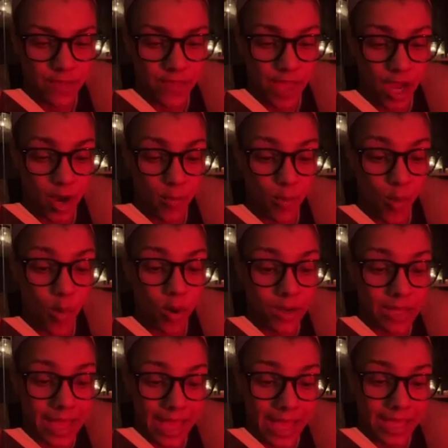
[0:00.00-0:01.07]
They are
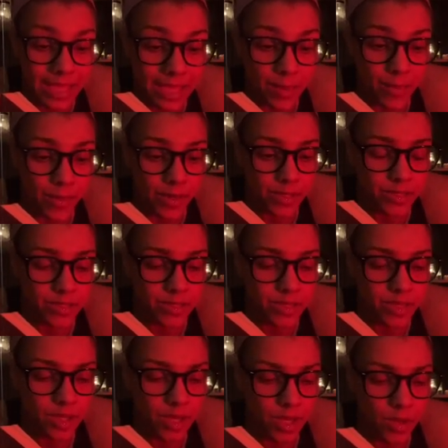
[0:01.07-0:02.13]
born
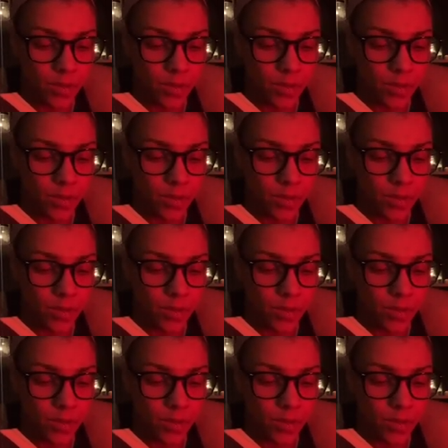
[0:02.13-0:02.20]
gatekeepers